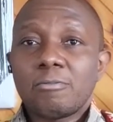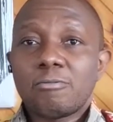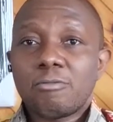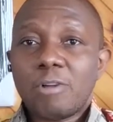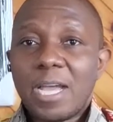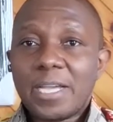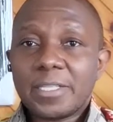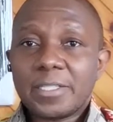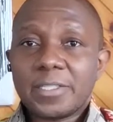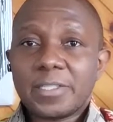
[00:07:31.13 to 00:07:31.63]

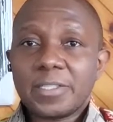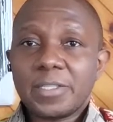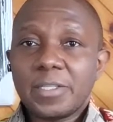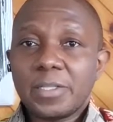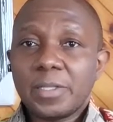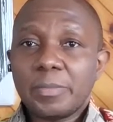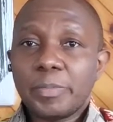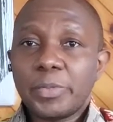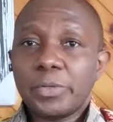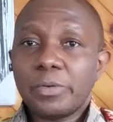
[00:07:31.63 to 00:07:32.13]
writes
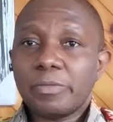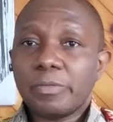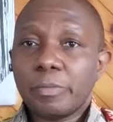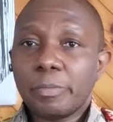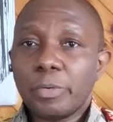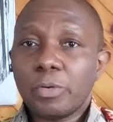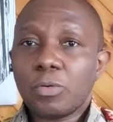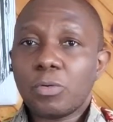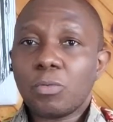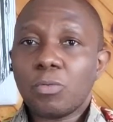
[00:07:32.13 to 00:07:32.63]
in the
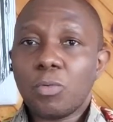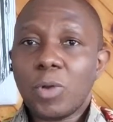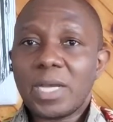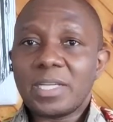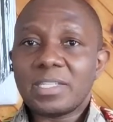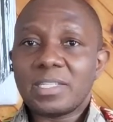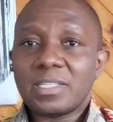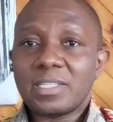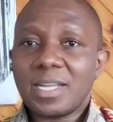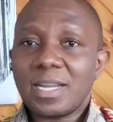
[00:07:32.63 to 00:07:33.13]
beautiful book,
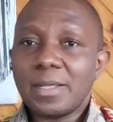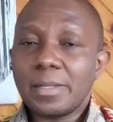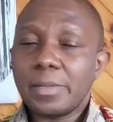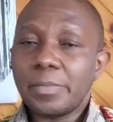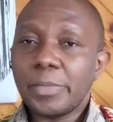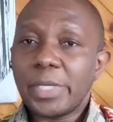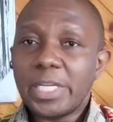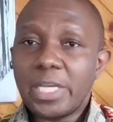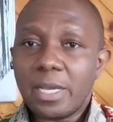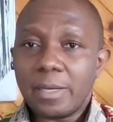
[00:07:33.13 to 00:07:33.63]
Why Study
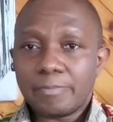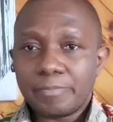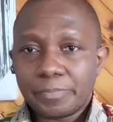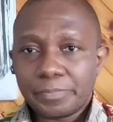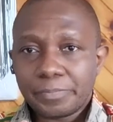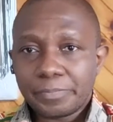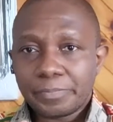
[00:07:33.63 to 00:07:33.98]
the Media,